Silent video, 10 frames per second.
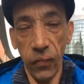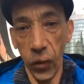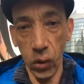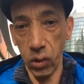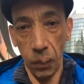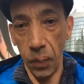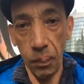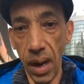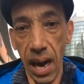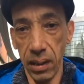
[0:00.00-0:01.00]
fucked up
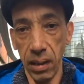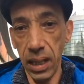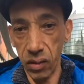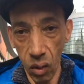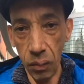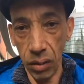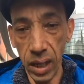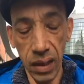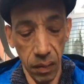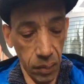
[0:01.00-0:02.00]
and mad is
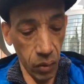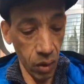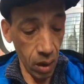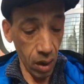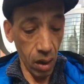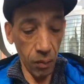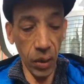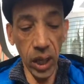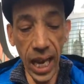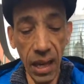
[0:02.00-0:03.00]
unbelievable.
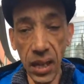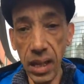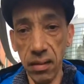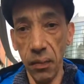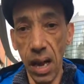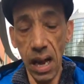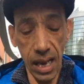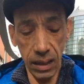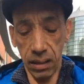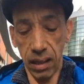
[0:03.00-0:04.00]
But again, these are
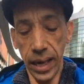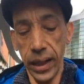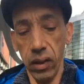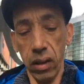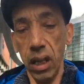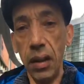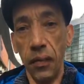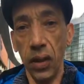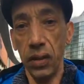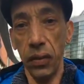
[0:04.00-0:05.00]
my tailored
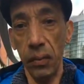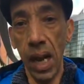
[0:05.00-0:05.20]
leaflets from